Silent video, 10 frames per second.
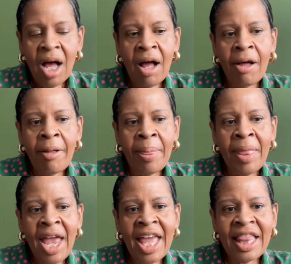
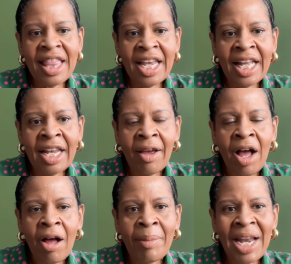And then
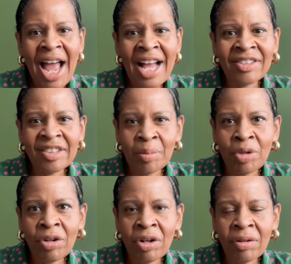it has
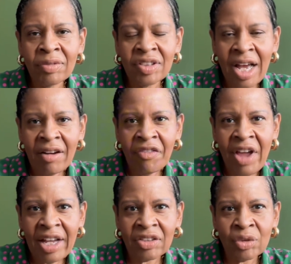similar side
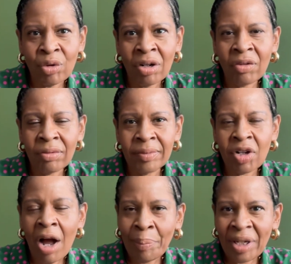effects or
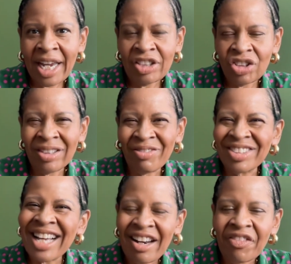
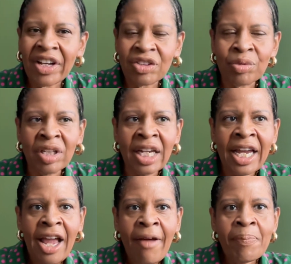side effects
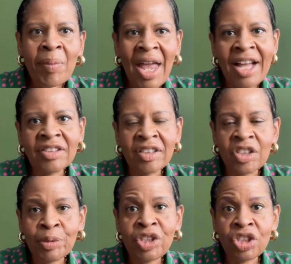really as the
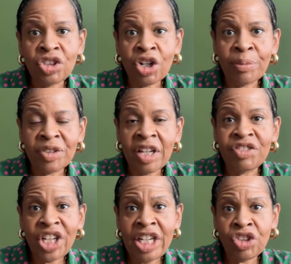switch in terms
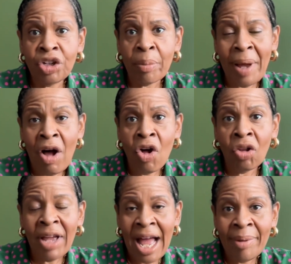of changing your
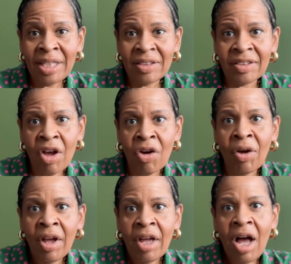bowel habits.
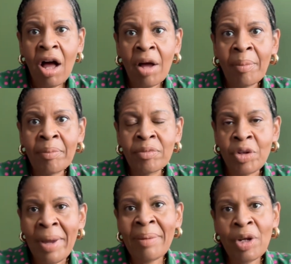So
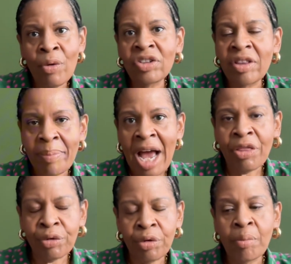you may be going to the
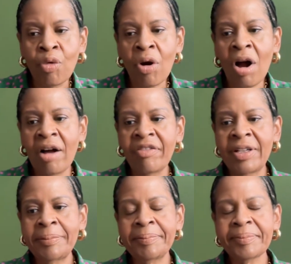bathroom more often.